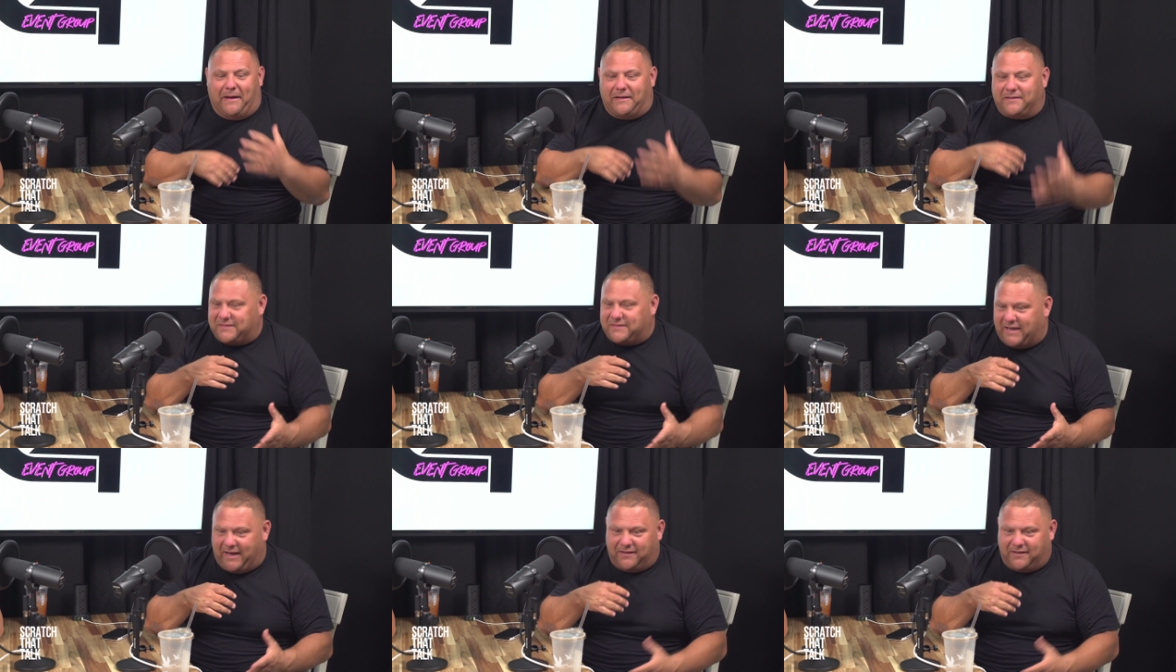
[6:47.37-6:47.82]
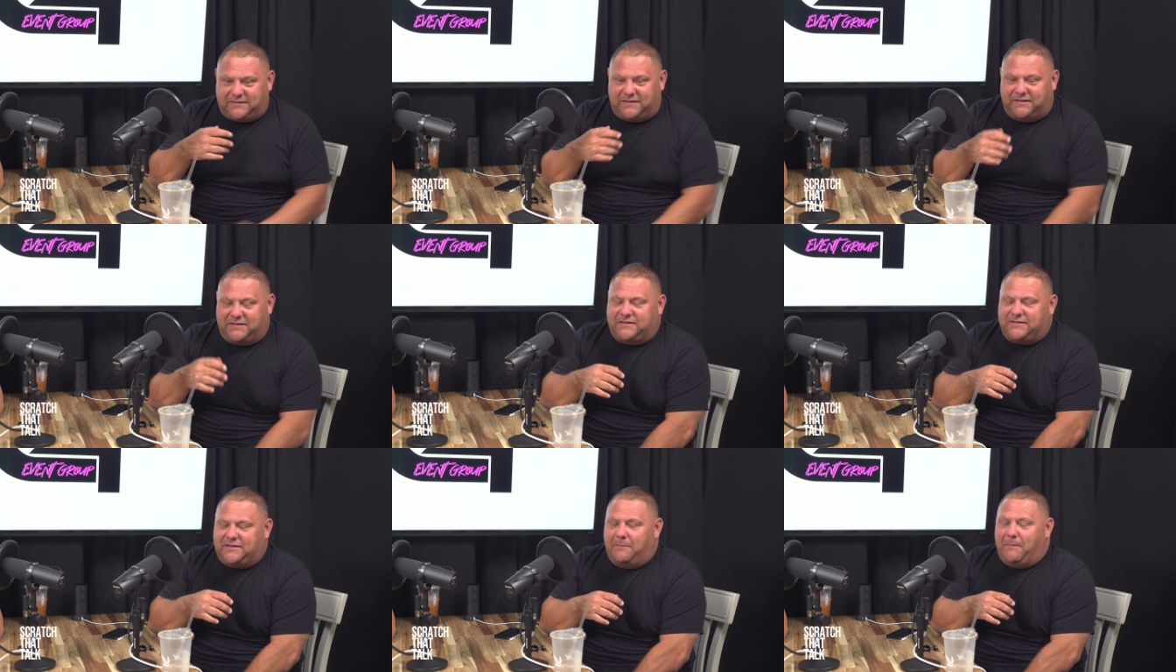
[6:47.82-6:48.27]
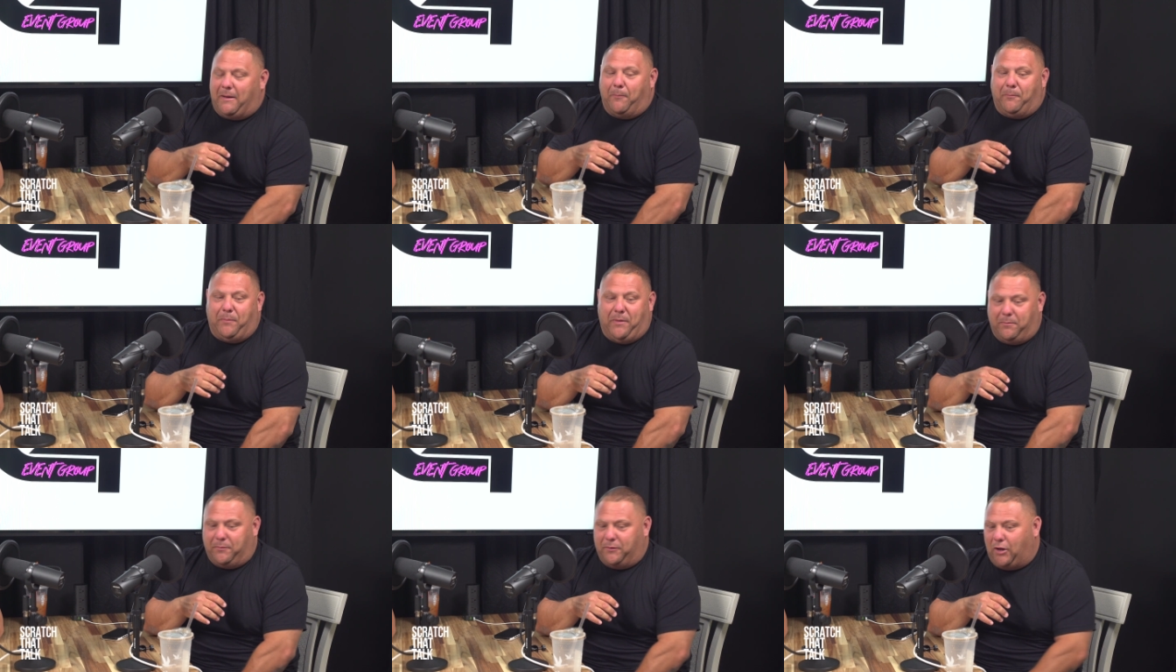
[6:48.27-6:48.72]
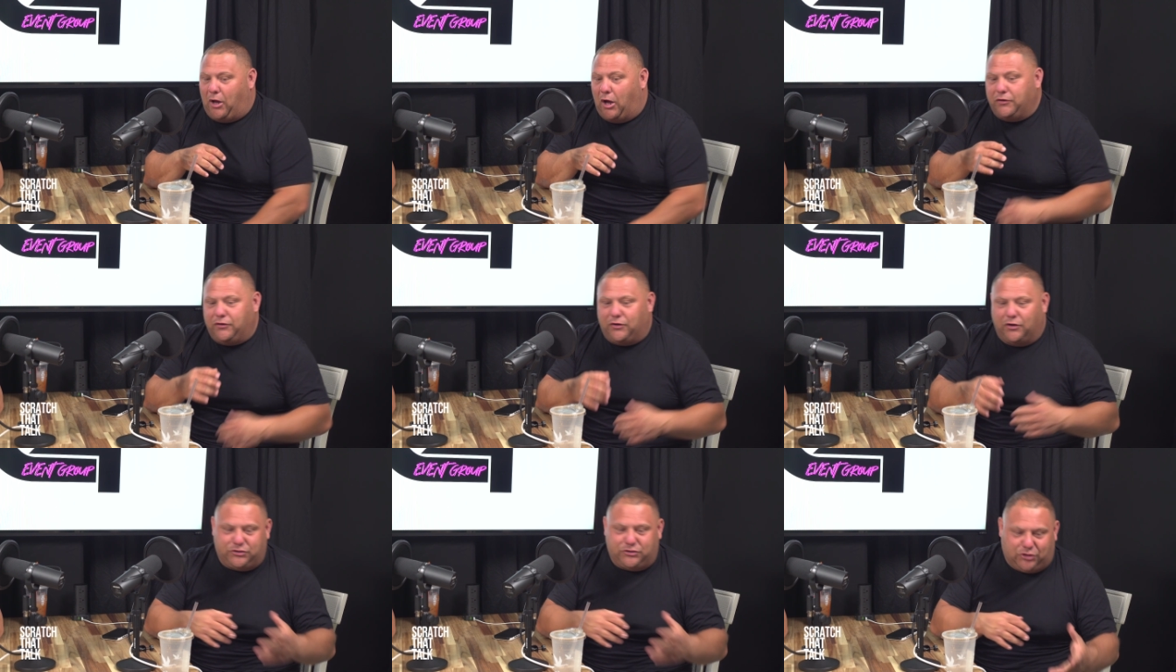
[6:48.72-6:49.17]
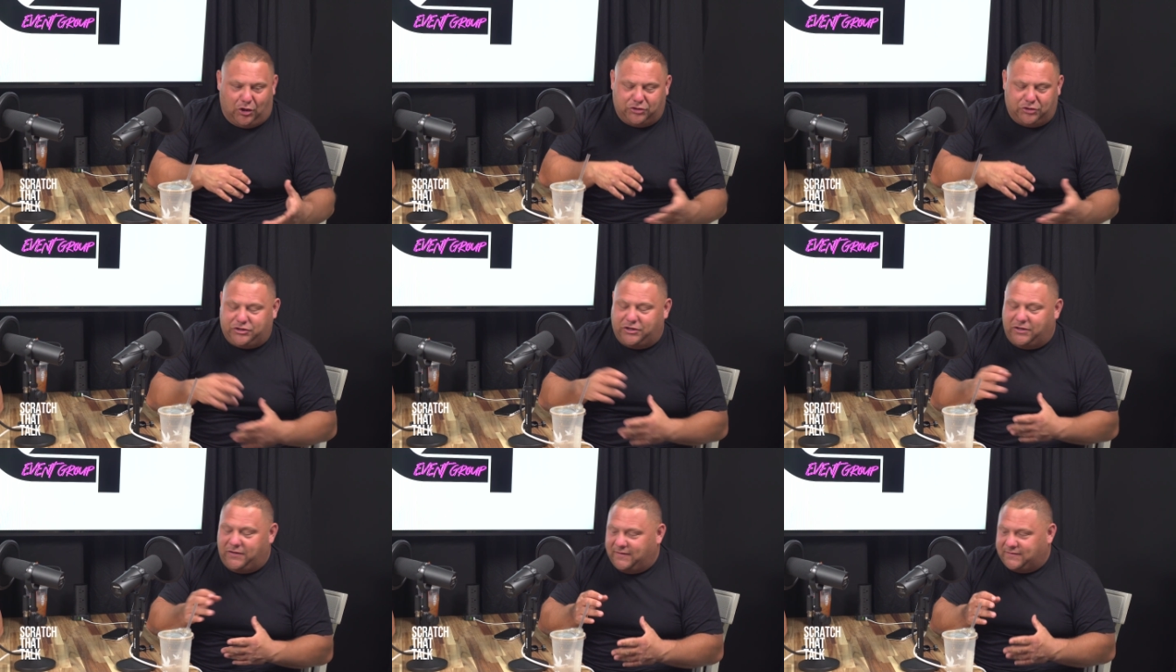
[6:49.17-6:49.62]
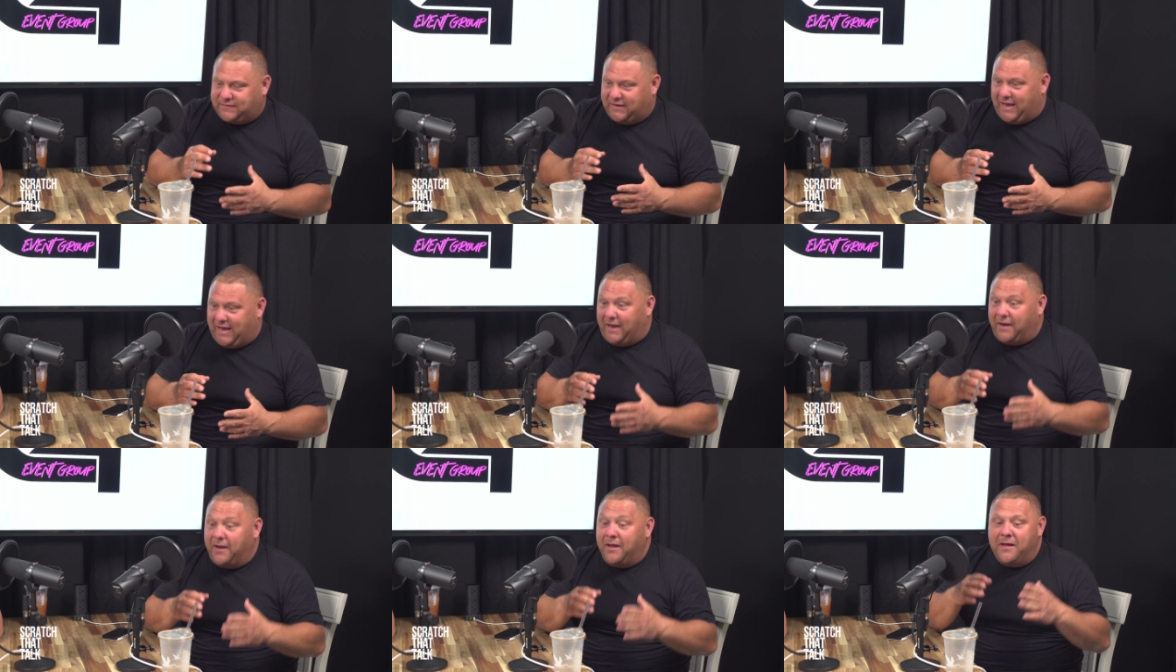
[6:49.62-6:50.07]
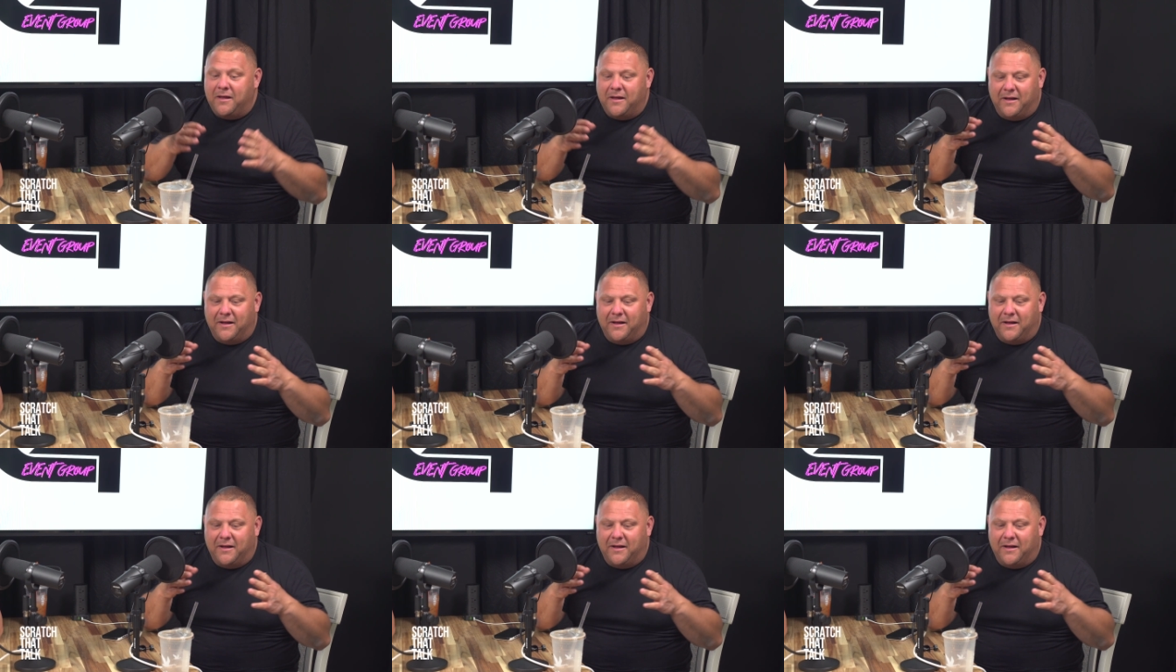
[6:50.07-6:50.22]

sales. This isn't about people undercharging or this and that.